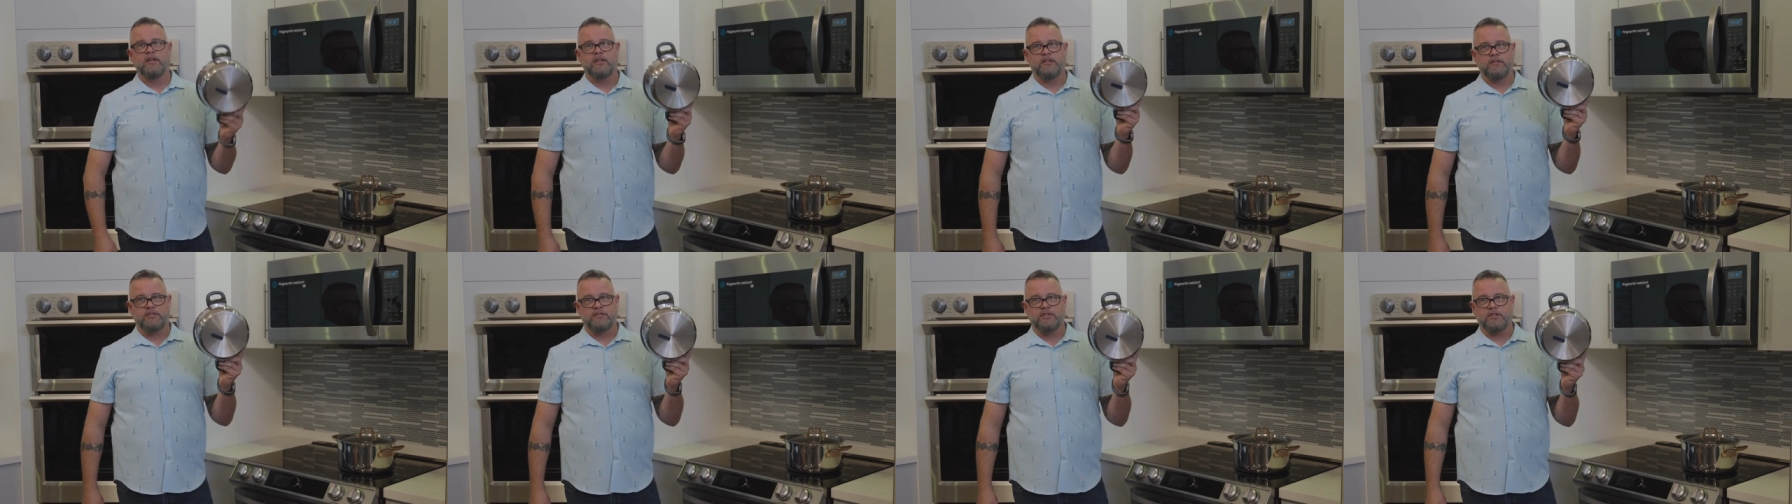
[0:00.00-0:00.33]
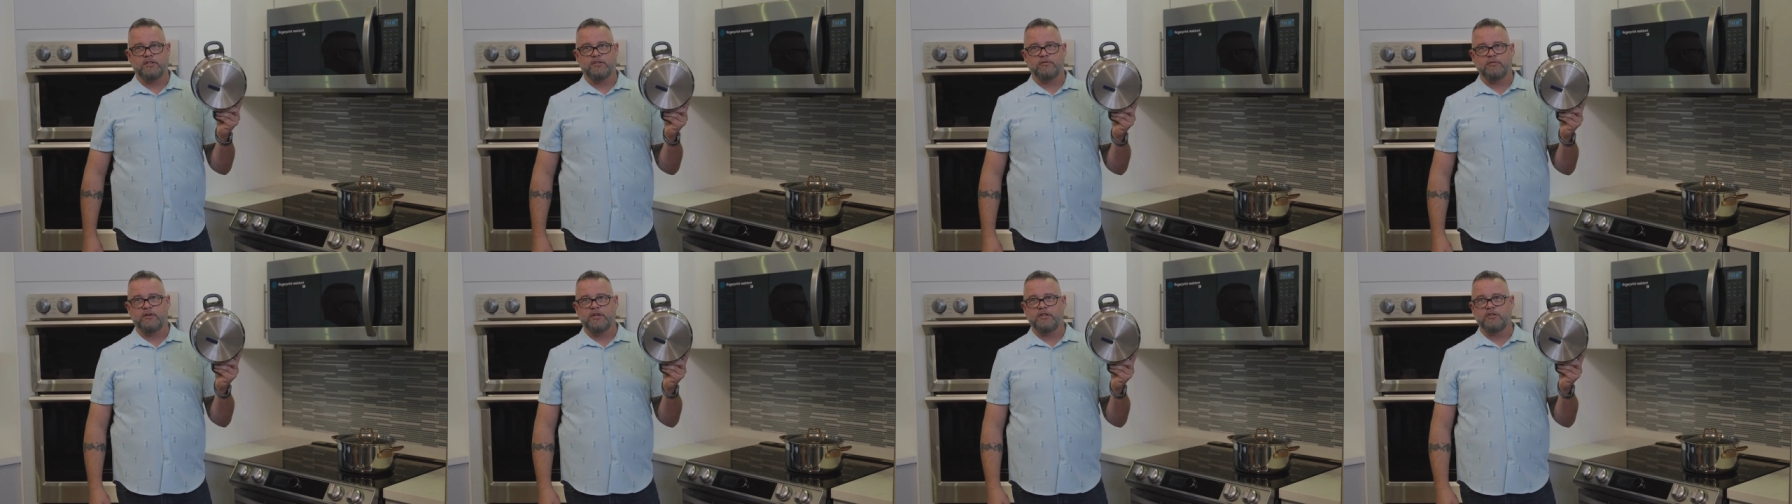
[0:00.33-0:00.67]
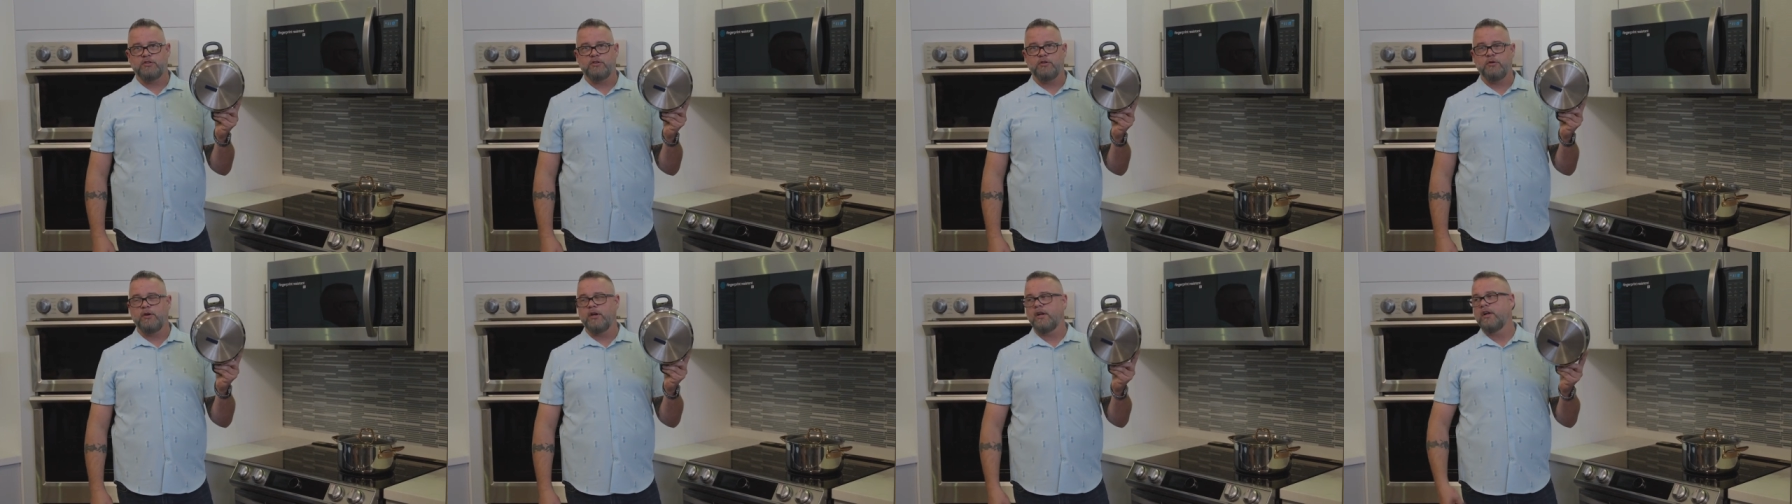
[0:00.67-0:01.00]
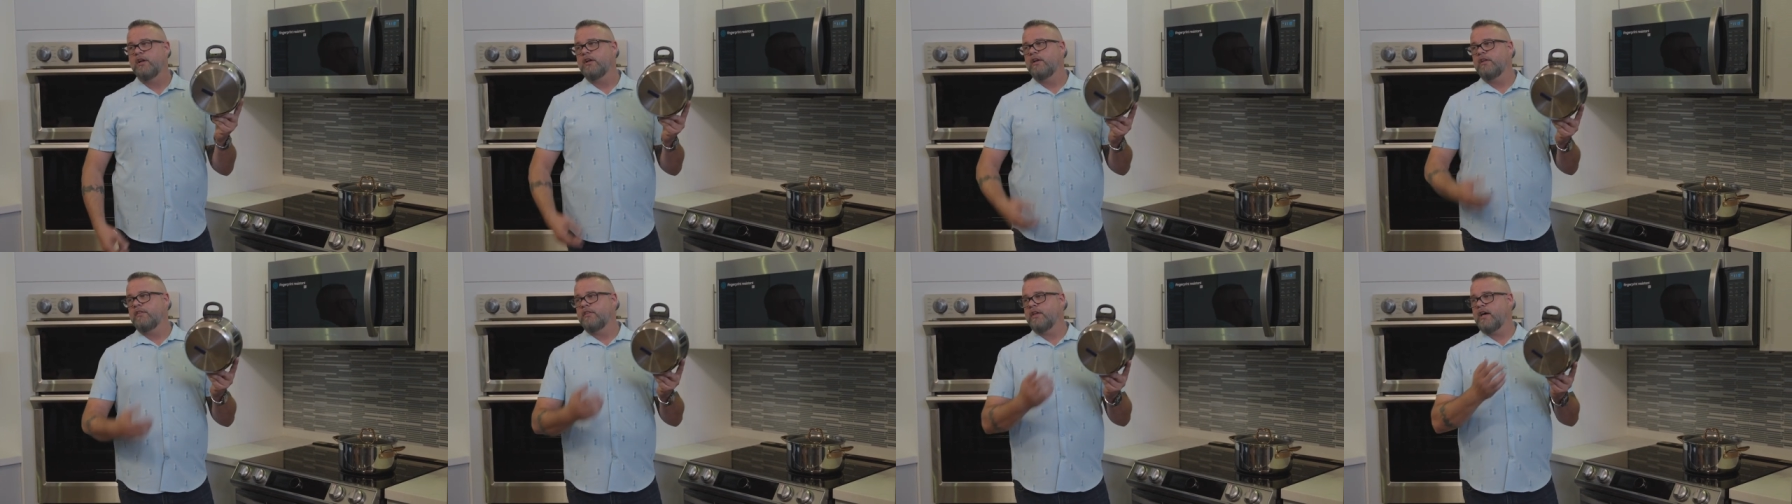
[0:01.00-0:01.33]
It sticks right to it.
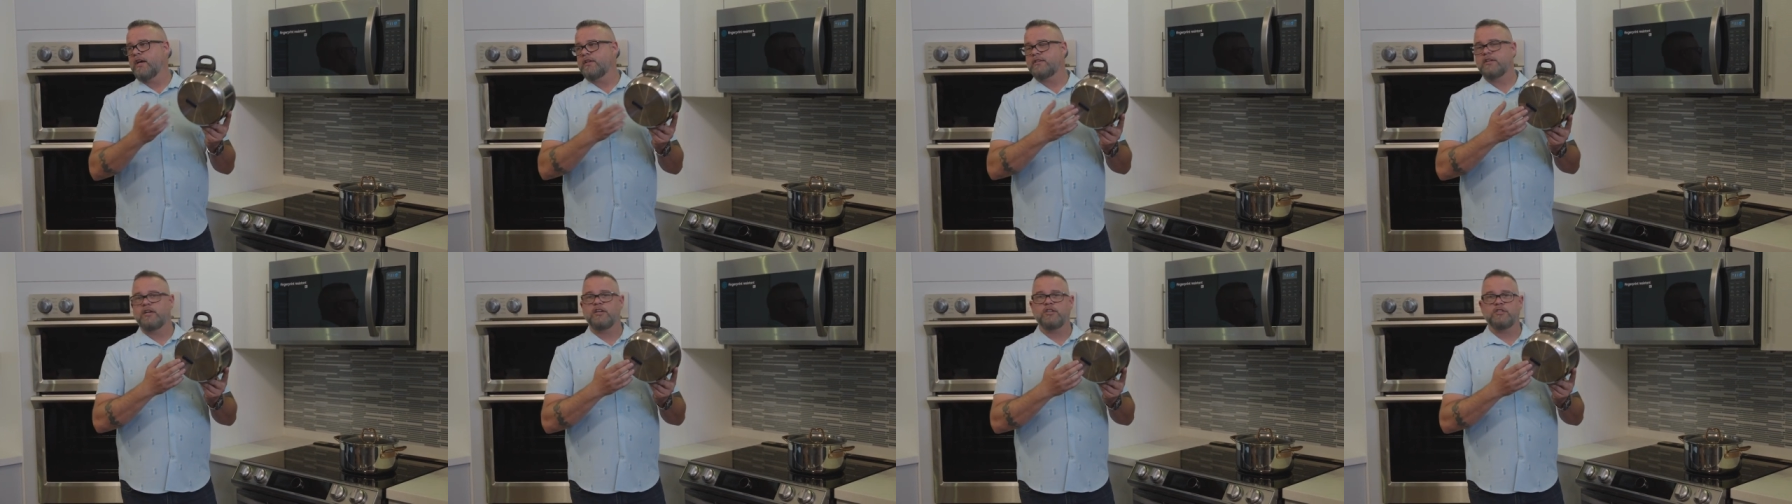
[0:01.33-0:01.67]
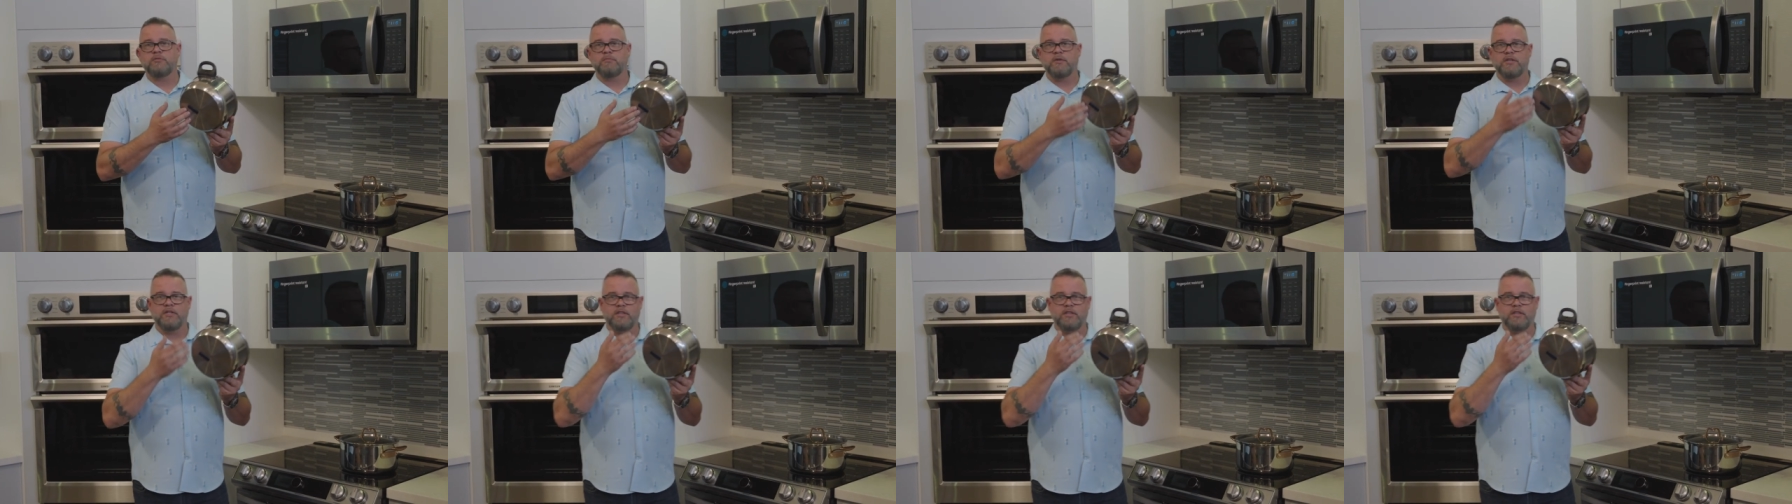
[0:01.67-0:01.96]
That tells me